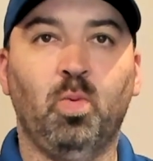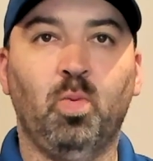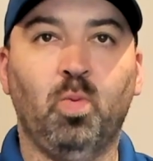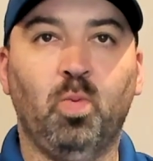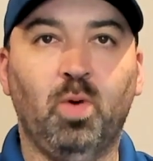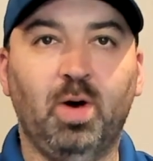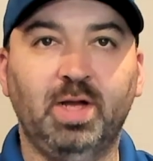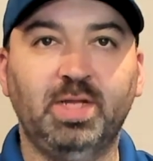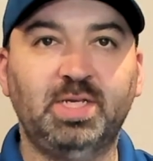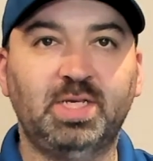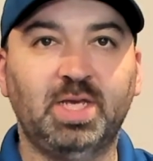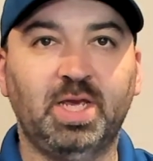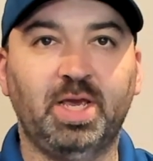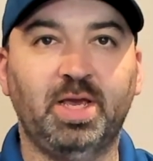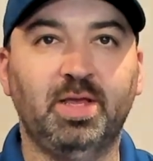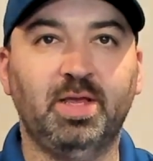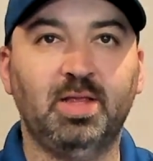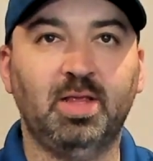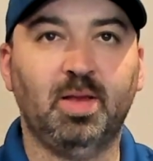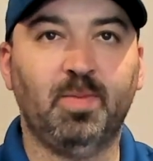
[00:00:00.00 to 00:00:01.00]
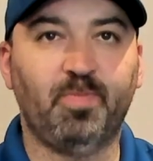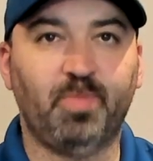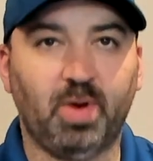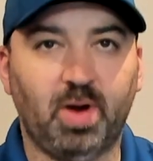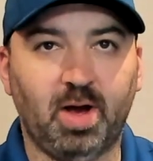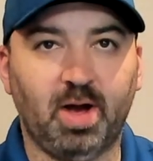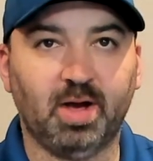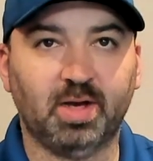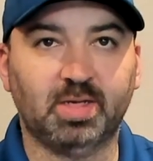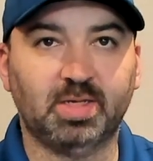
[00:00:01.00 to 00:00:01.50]
What's in the
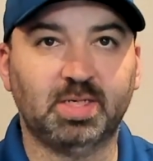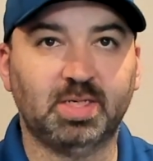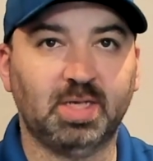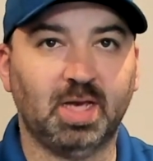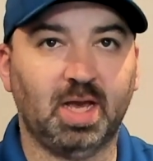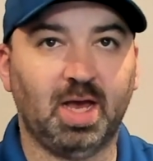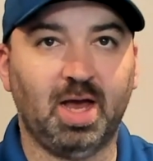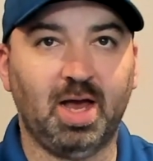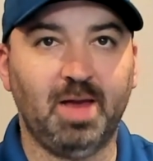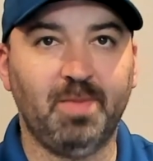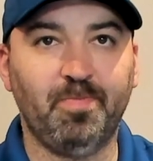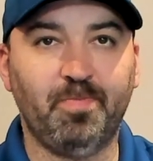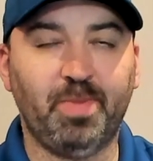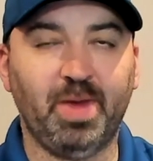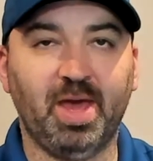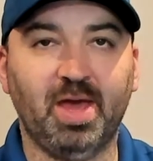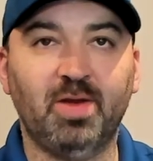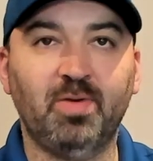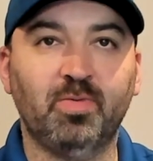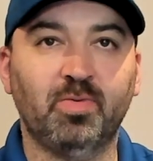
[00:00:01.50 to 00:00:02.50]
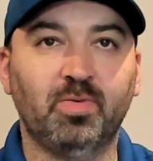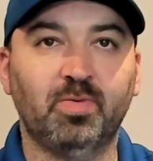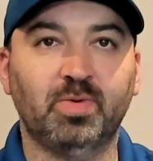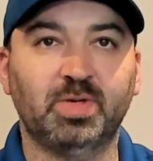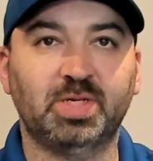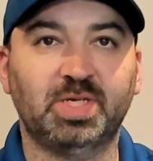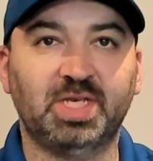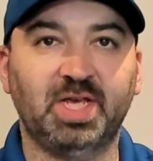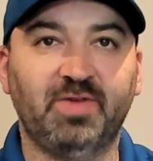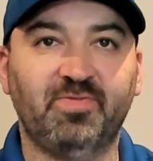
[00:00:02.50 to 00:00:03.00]
box? I'm Ben
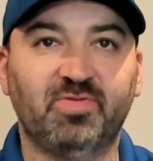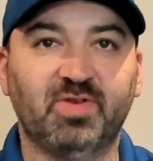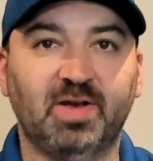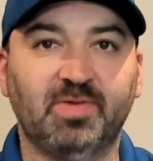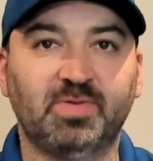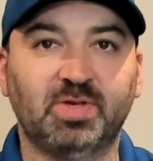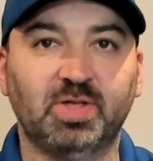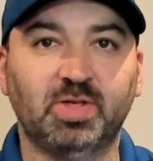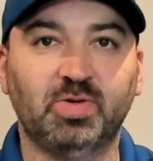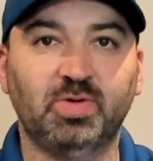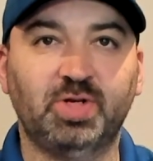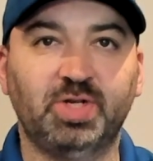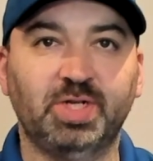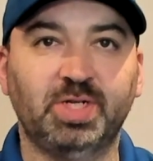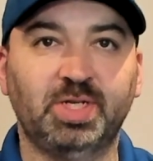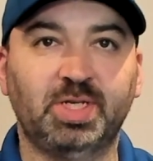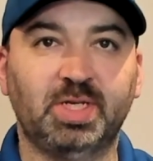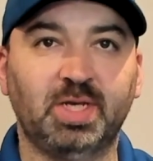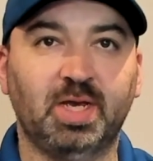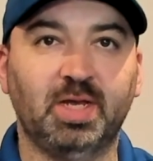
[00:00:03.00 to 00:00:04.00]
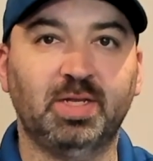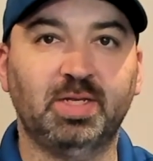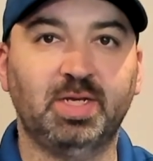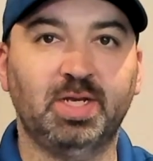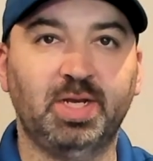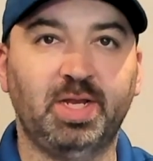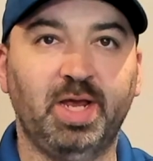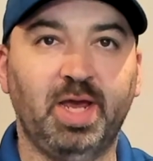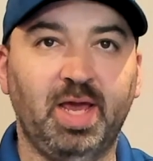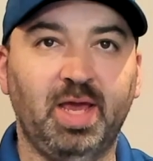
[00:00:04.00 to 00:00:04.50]
with Safe Drive Solutions, and
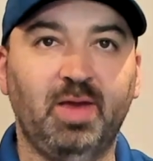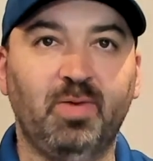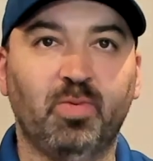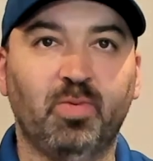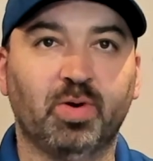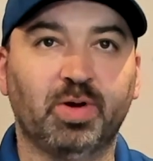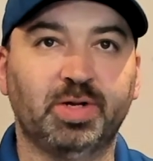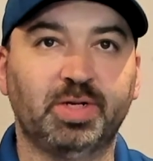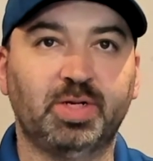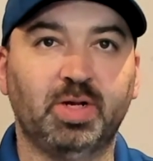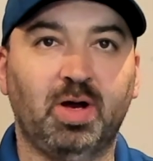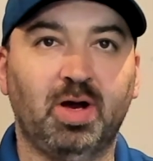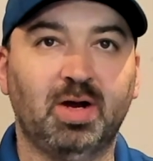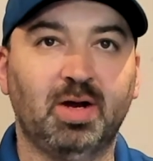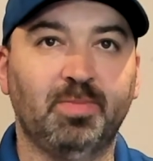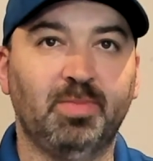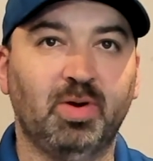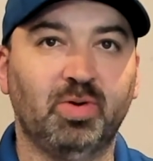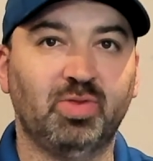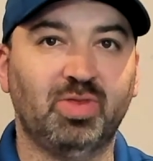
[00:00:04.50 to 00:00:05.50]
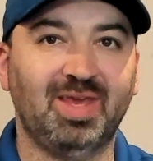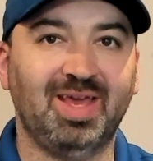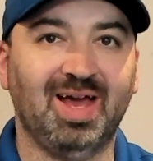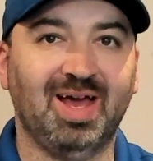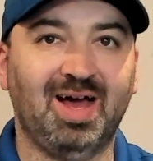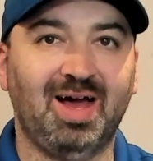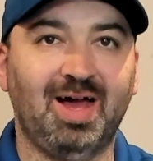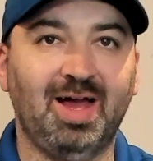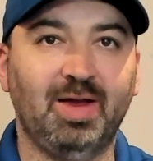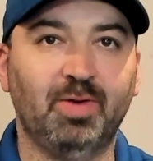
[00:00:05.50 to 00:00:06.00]
today we're going to talk about the
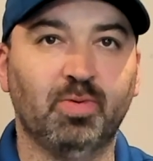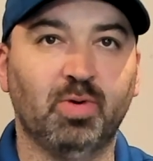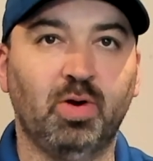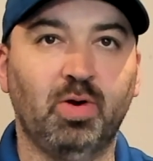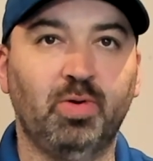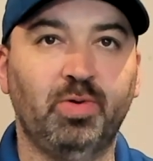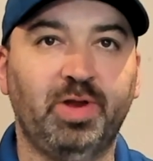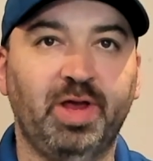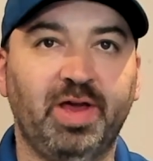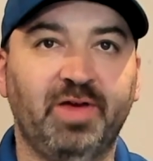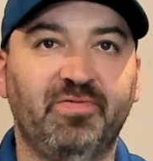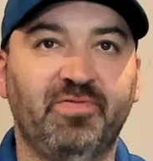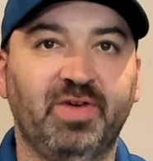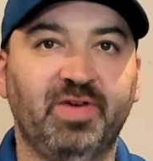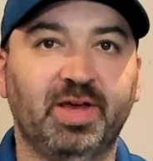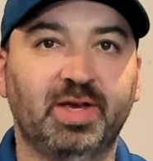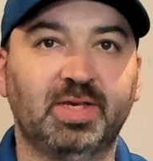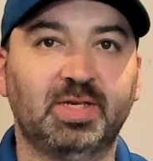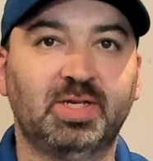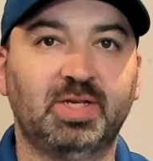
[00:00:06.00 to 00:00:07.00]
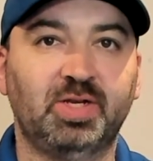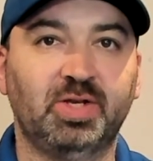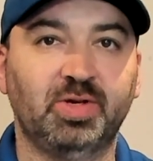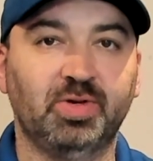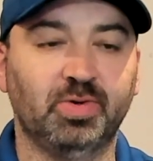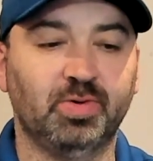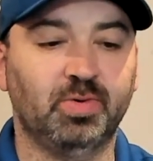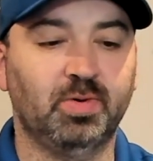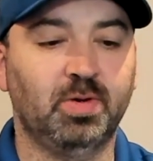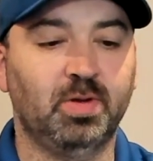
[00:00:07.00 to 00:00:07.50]
IROAD FX2.